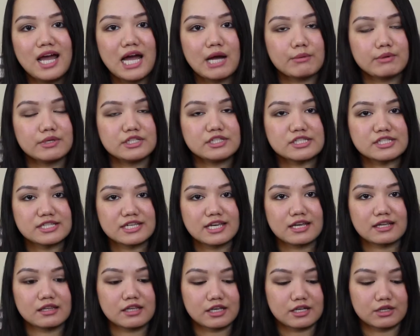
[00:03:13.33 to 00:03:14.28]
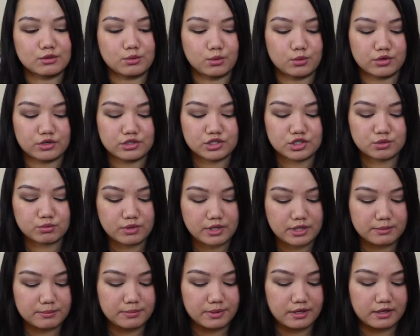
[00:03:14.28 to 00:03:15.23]
I wanted to get like an orange
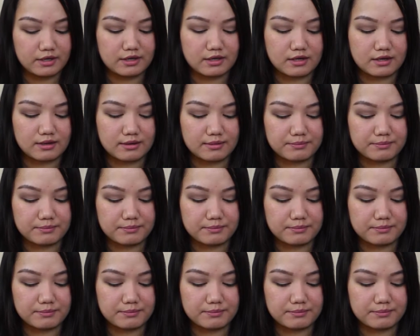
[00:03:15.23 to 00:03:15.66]
one, but